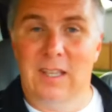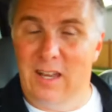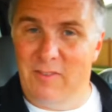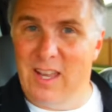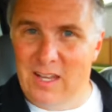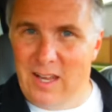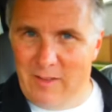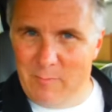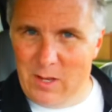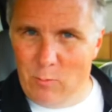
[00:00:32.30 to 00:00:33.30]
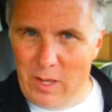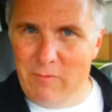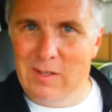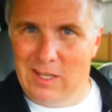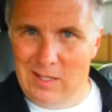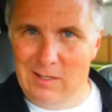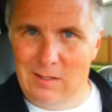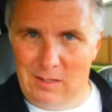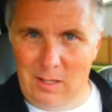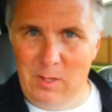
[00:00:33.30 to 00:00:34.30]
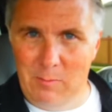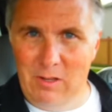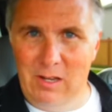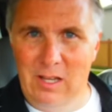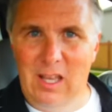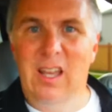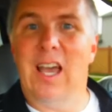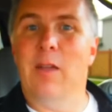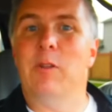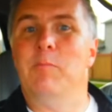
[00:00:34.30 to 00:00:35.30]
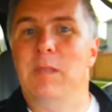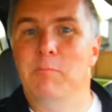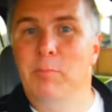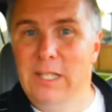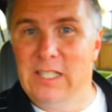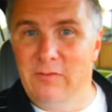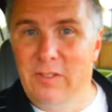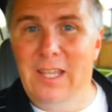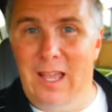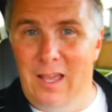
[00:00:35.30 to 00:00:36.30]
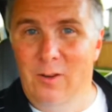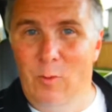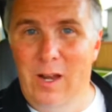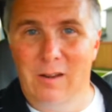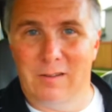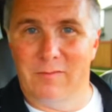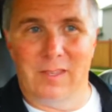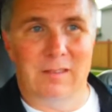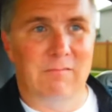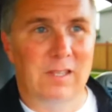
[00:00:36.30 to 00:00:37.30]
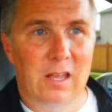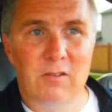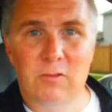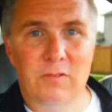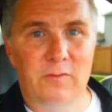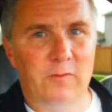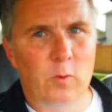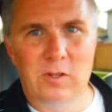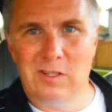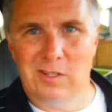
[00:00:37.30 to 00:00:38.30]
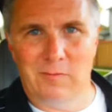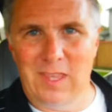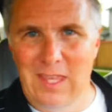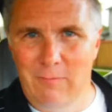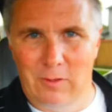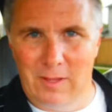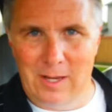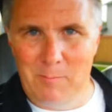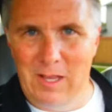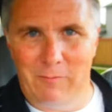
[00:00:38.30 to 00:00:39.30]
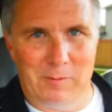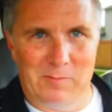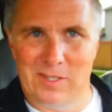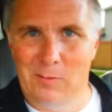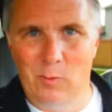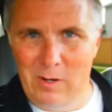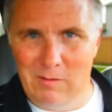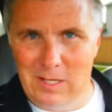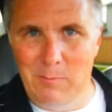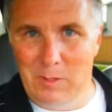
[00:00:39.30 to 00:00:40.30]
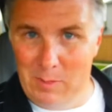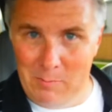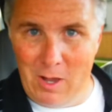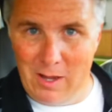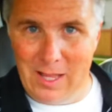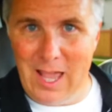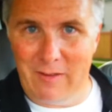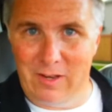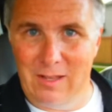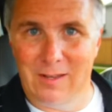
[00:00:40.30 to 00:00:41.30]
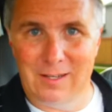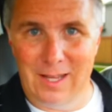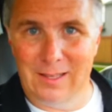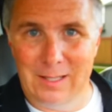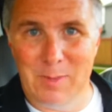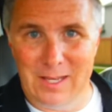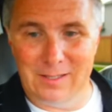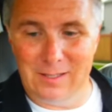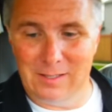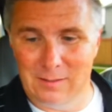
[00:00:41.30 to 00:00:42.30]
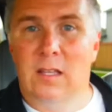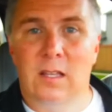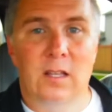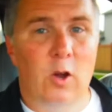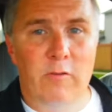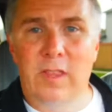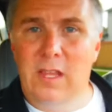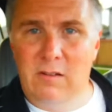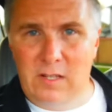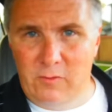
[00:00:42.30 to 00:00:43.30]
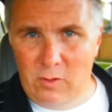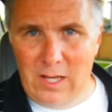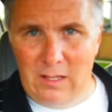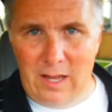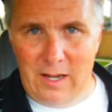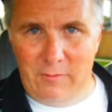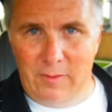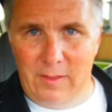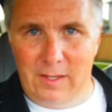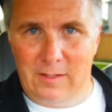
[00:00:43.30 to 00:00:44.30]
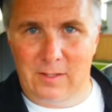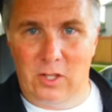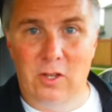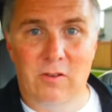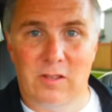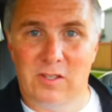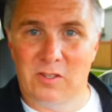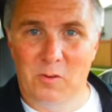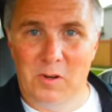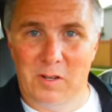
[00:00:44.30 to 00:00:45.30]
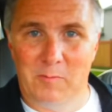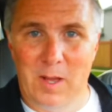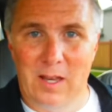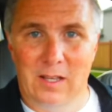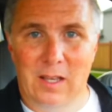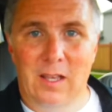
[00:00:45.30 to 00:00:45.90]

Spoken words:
and if I didn't have my wife and kids to tell me about it, I would be blissfully unaware of the guttural forces of evil that emit from somewhere deep in my body cavity on a nightly basis. Over the years, I've tried a lot of different things to cure this snoring of mine,